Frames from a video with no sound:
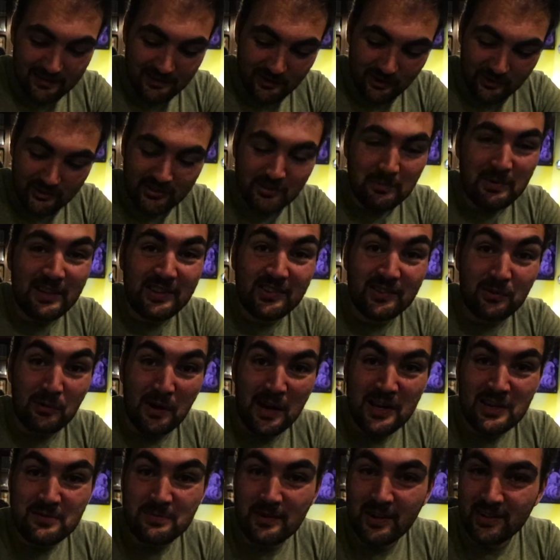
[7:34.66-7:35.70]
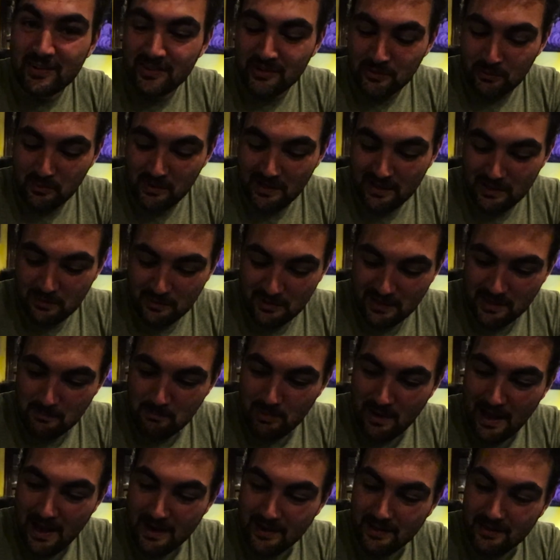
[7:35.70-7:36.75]
Looks a bit strange because it's really
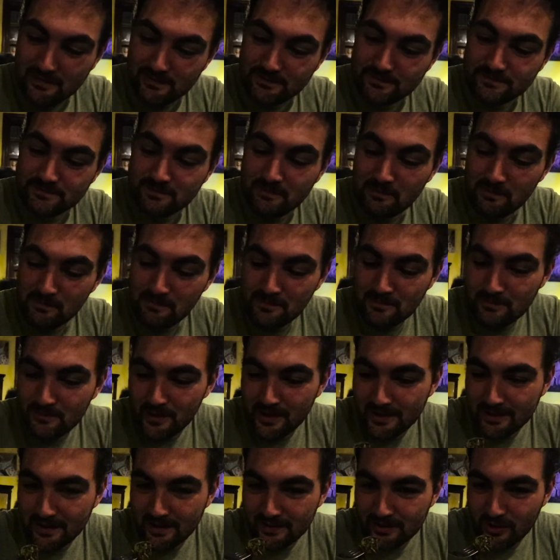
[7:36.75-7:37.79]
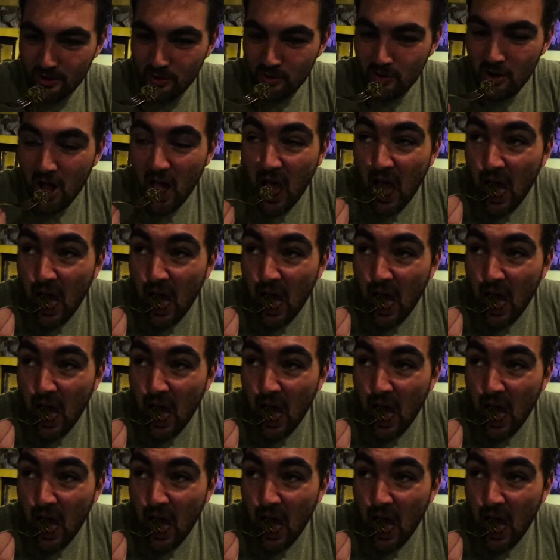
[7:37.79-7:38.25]
black, but let's go.